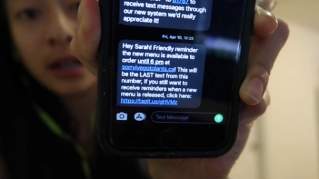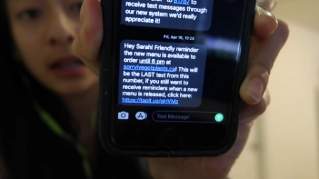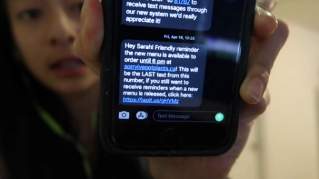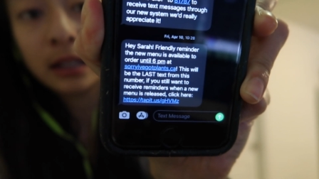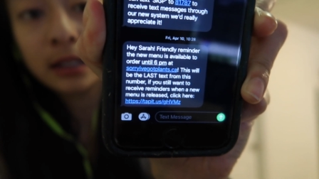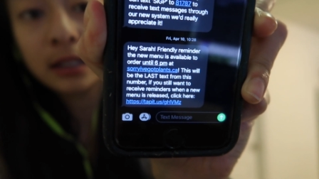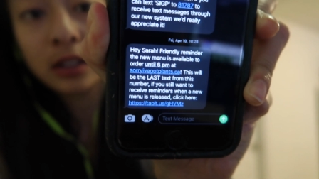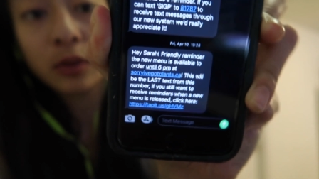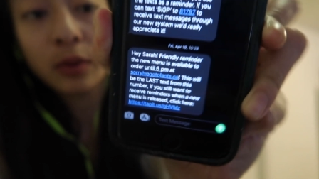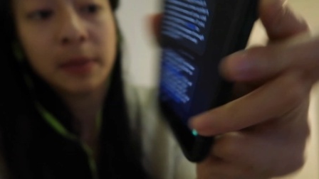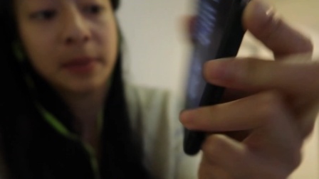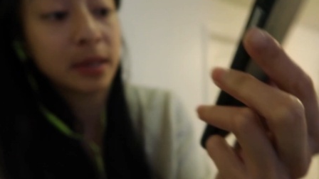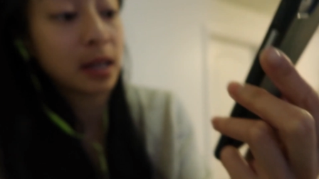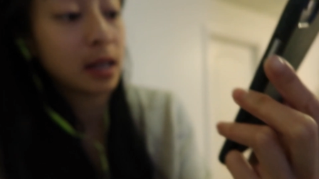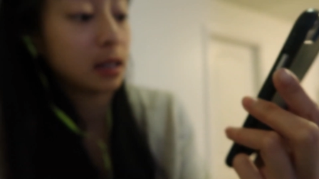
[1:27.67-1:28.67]
and a link to the
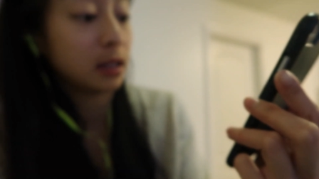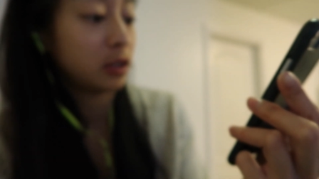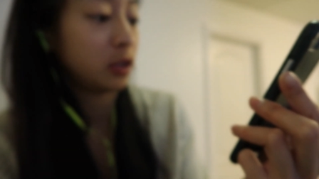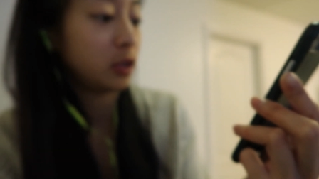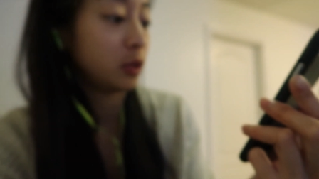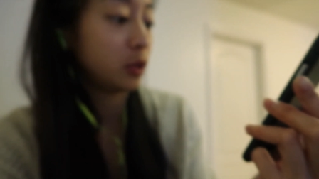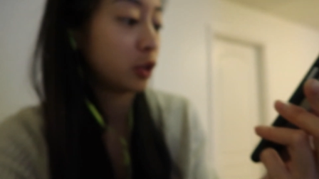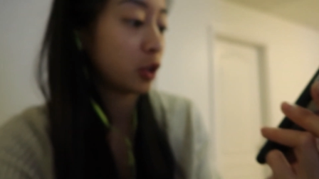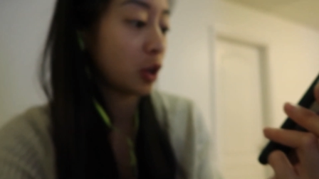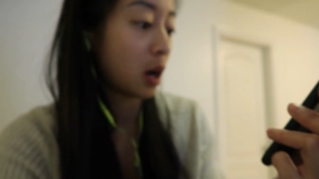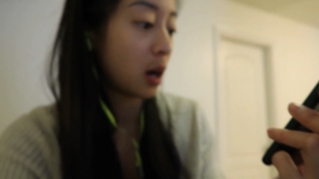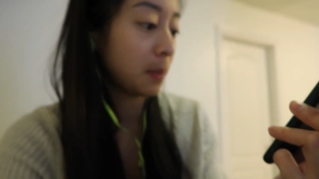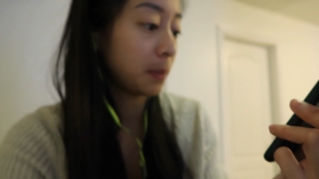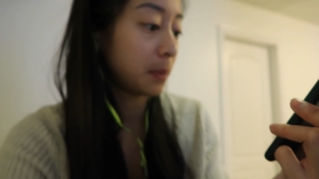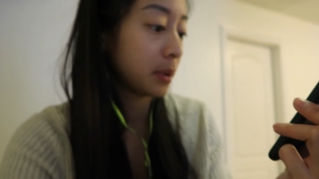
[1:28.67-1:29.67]
website to
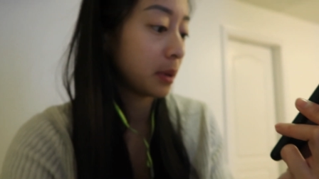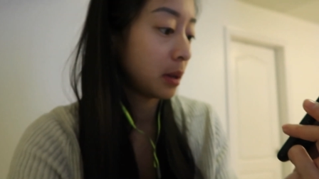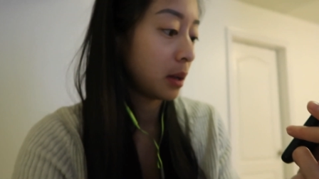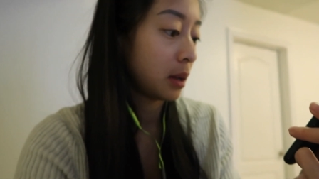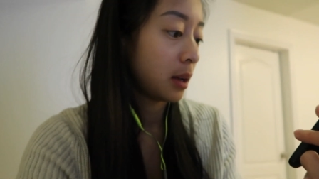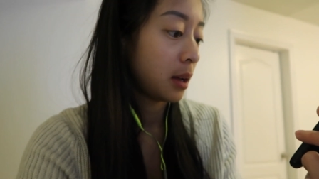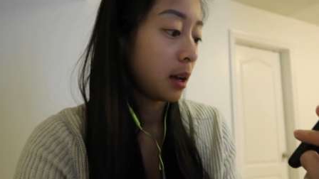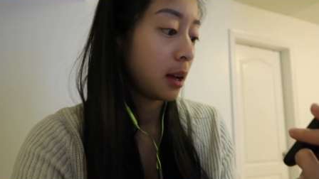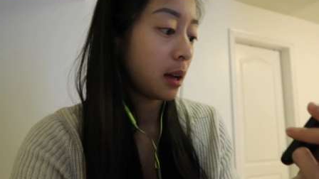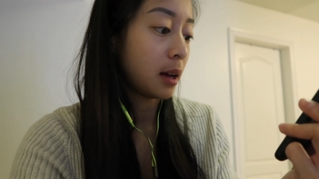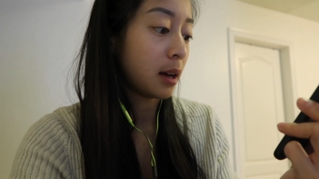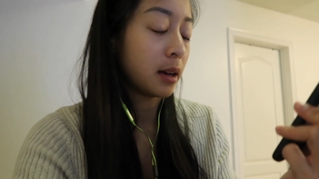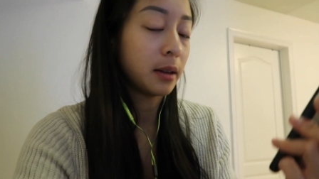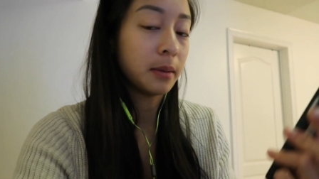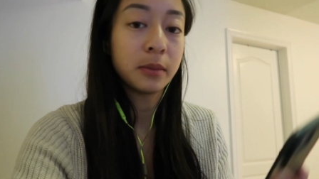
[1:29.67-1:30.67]
shop
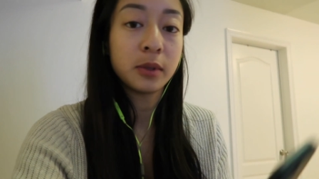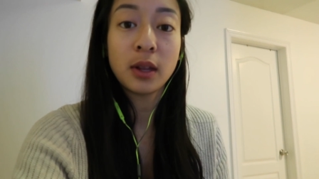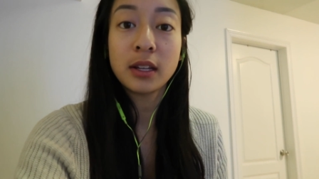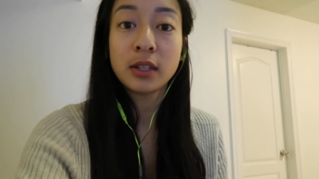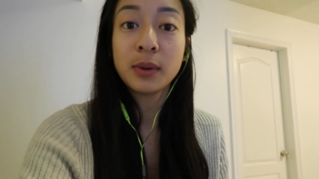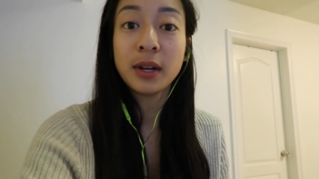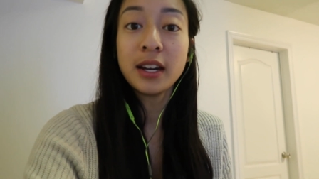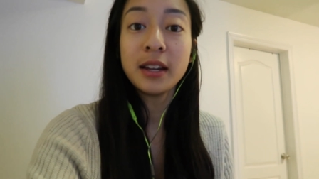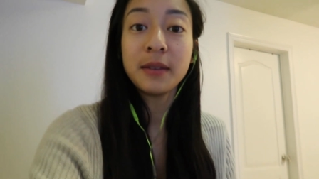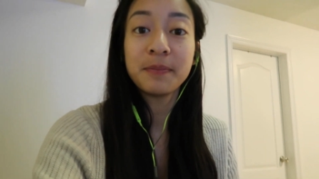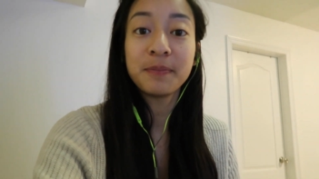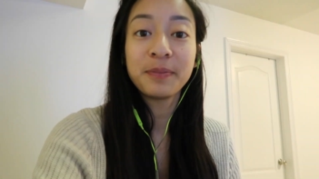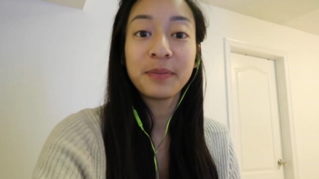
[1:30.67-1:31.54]
um, so that's what I did.